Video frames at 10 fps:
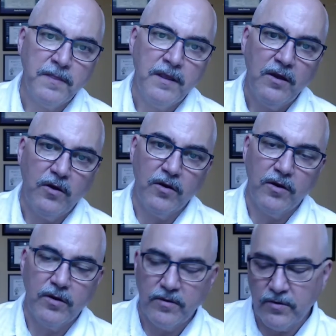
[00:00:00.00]

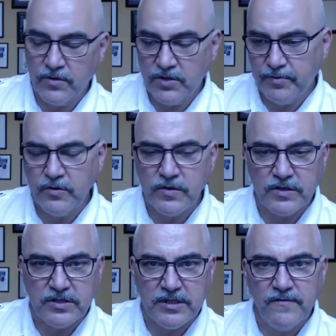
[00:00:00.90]
or to produce a
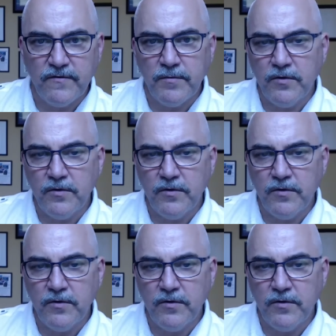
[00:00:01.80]
deliverable.